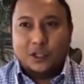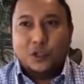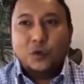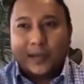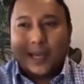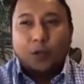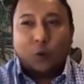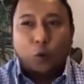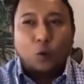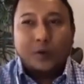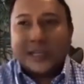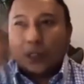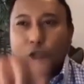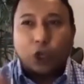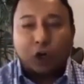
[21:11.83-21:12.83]
you can
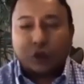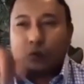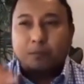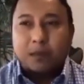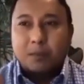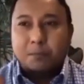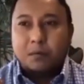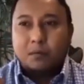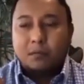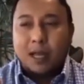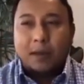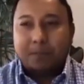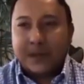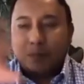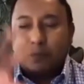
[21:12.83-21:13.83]
only talk to people
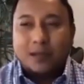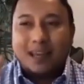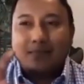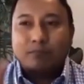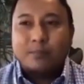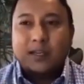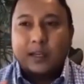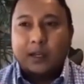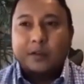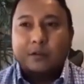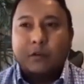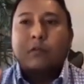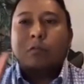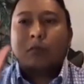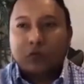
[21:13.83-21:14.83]
and people can be in
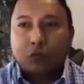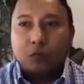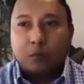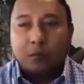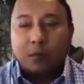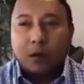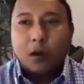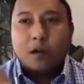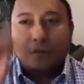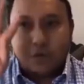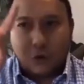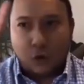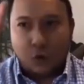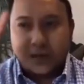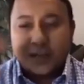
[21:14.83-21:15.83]
your room
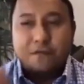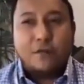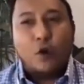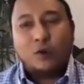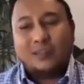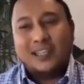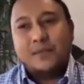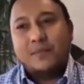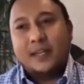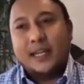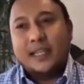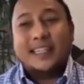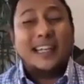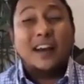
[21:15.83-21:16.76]
for only 40 minutes.